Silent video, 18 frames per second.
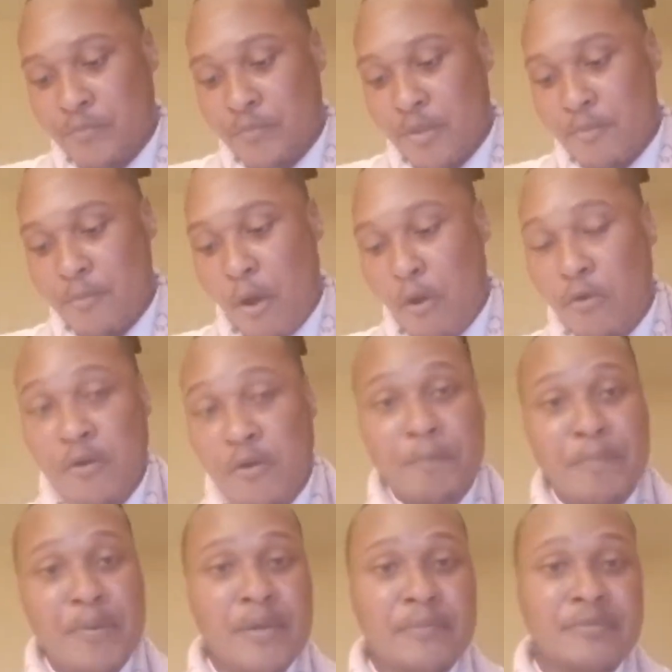Them
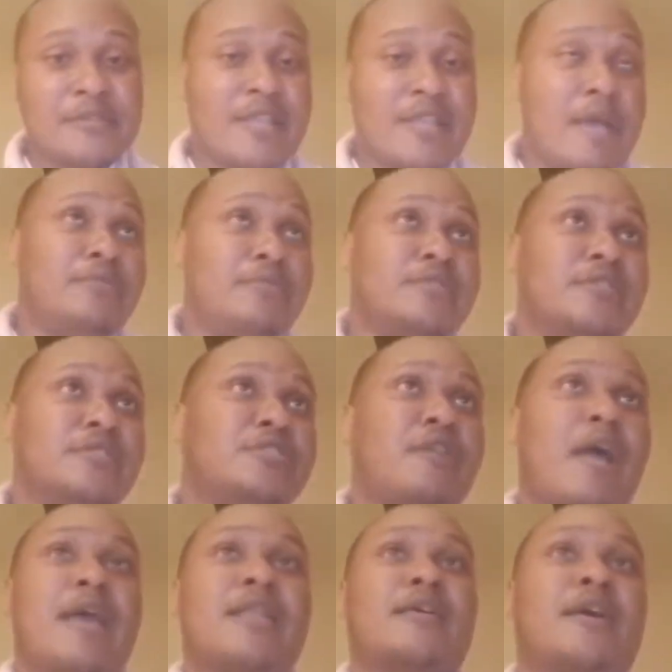older pimps, if they was to
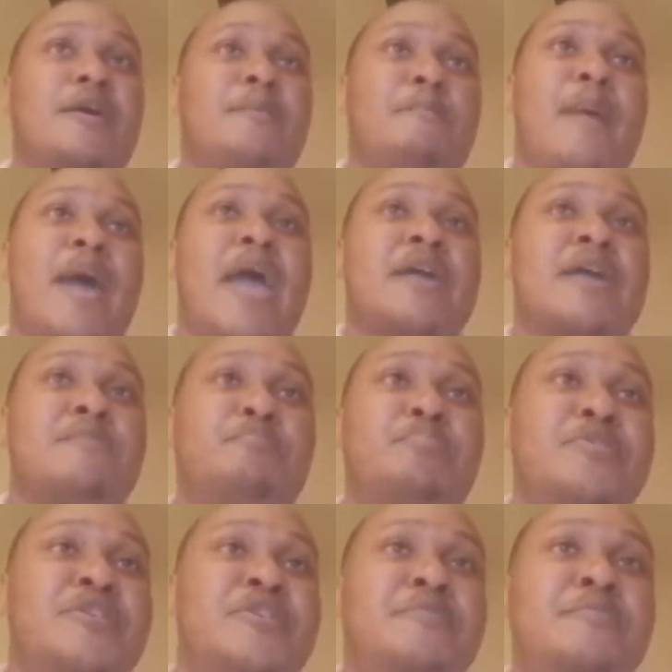try to come back and
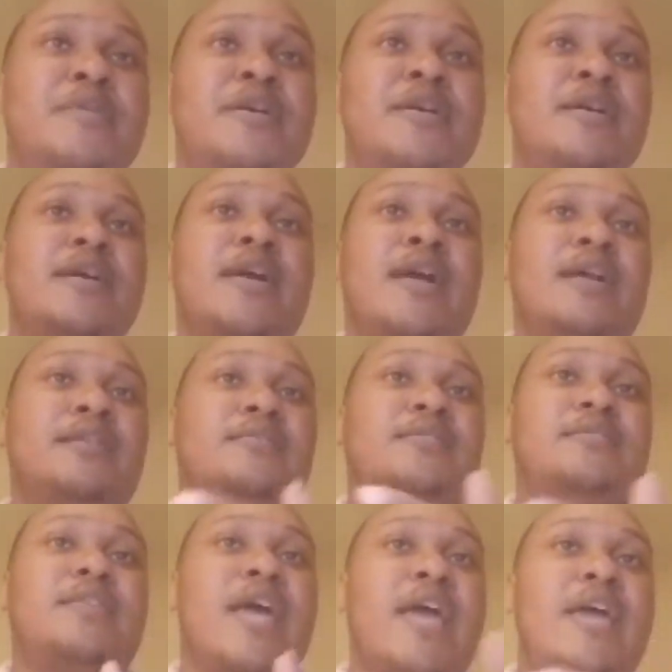pimp in
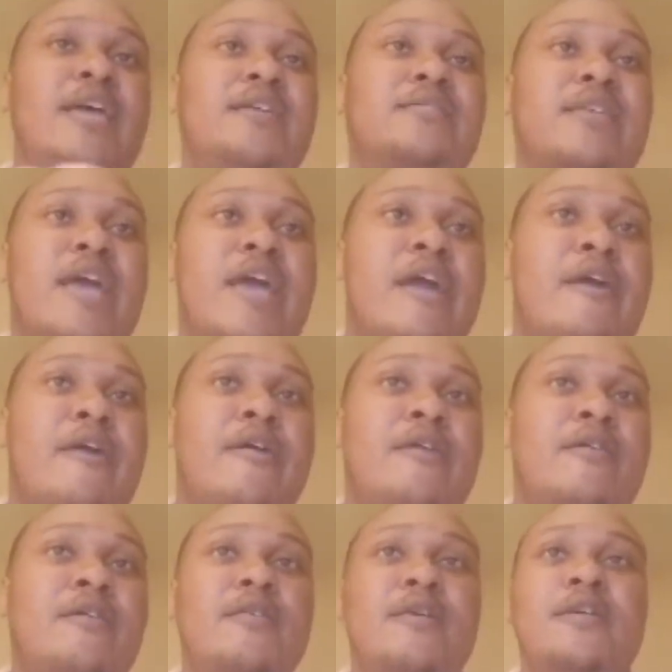today's
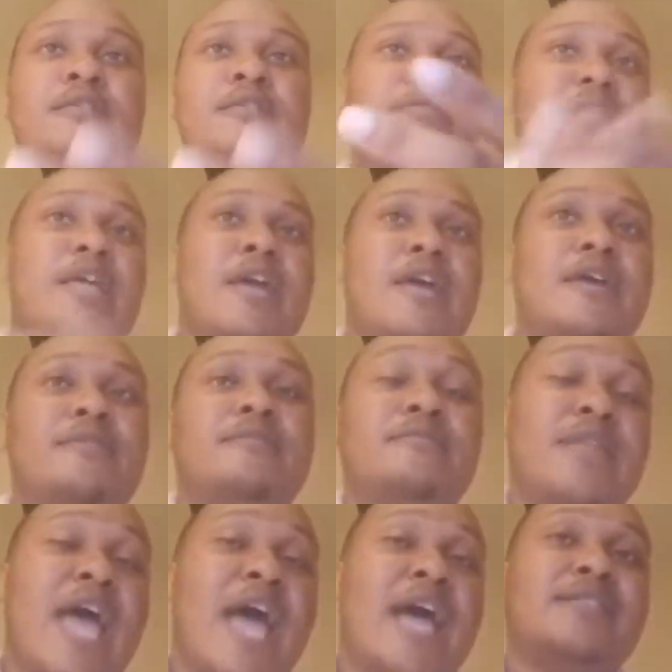era,
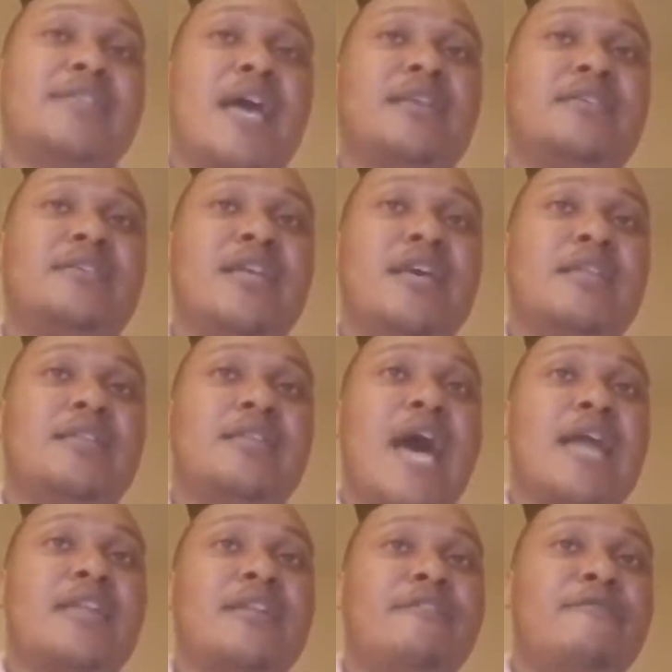9 out of 10, a
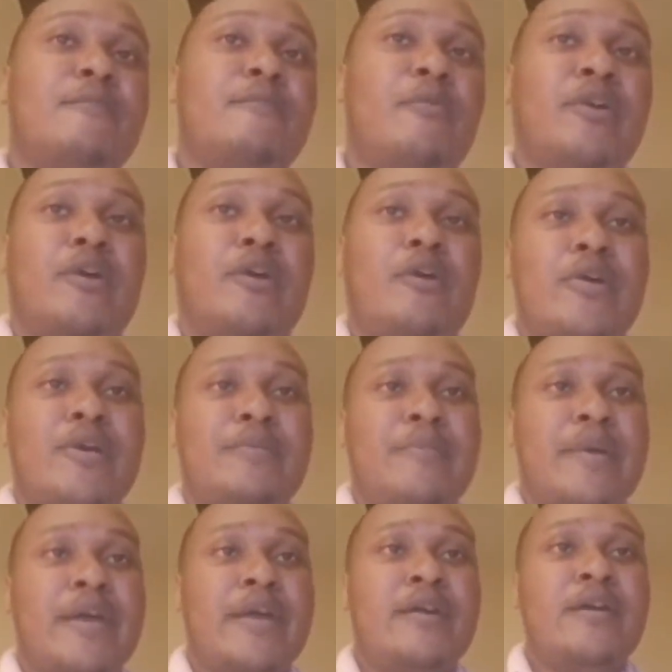lot of them would
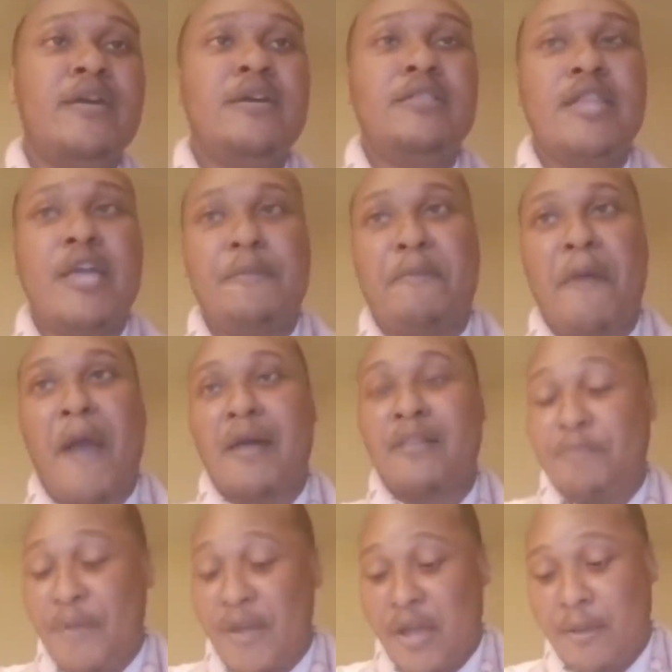quit, man. They
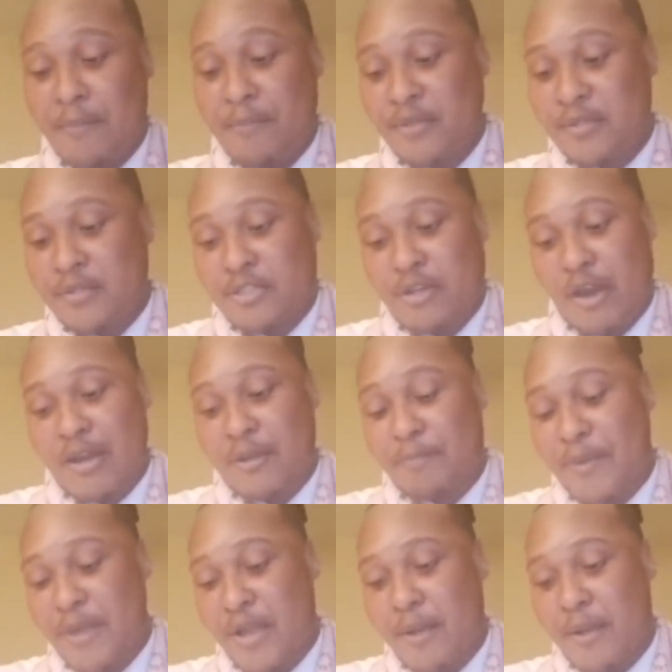probably try
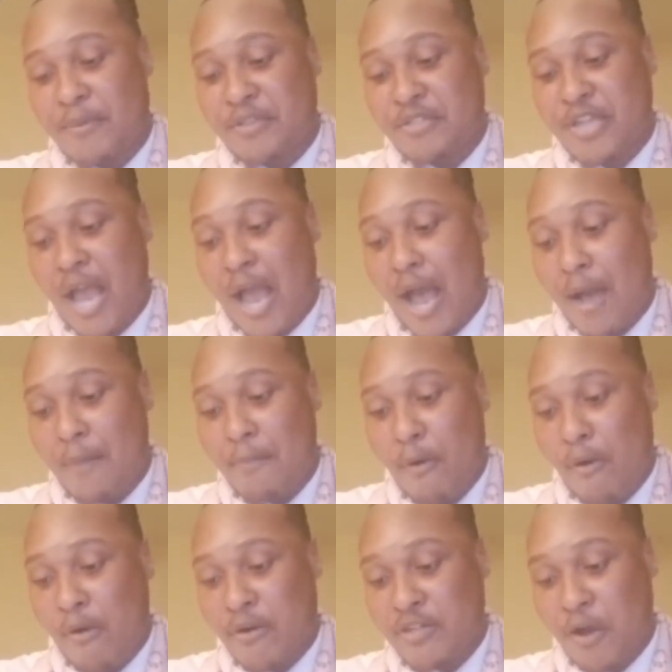to pick up a job
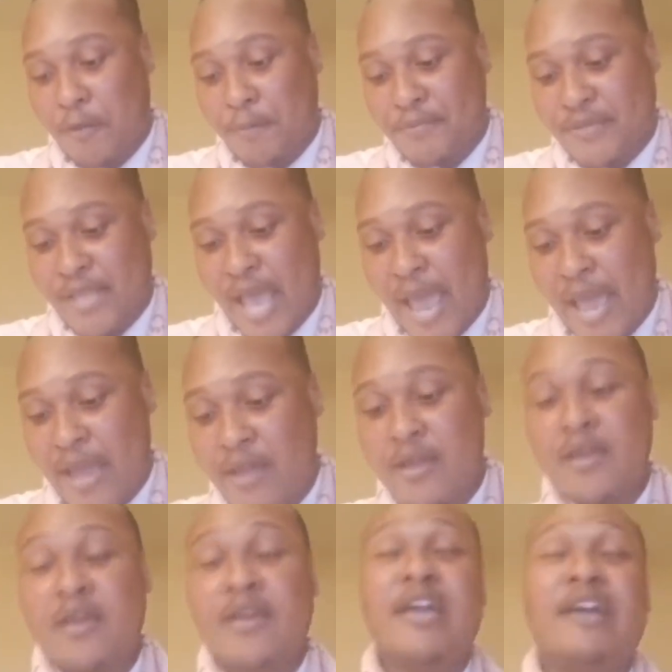or a dope sack.